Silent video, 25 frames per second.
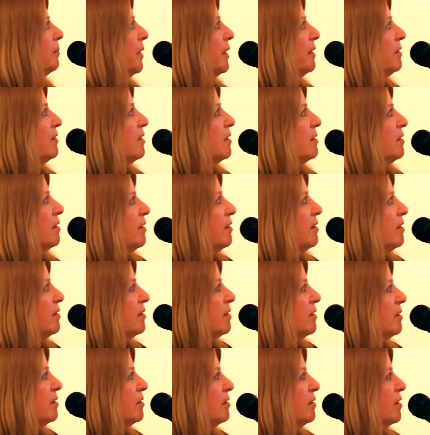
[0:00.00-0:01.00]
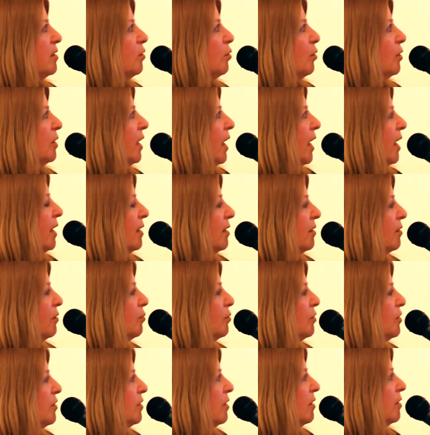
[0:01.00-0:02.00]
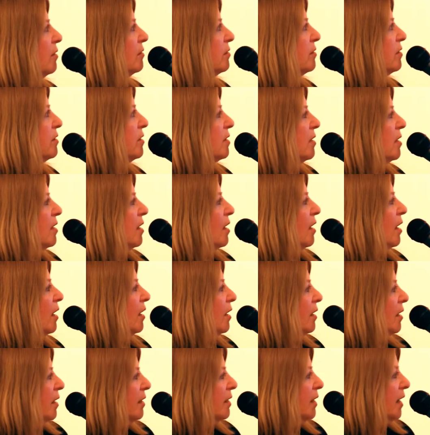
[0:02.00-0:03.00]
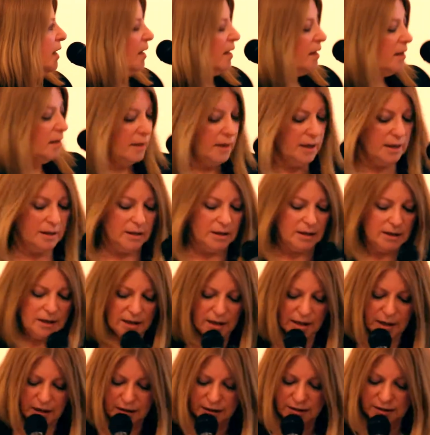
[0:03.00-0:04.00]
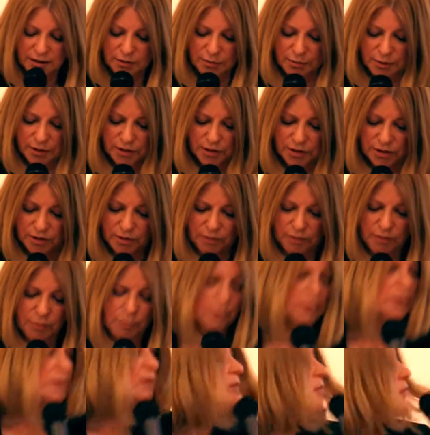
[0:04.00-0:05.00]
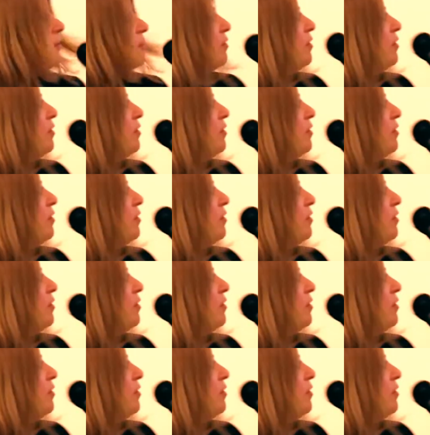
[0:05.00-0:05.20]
basically, this is the organic results. Again, and I just want to show you one other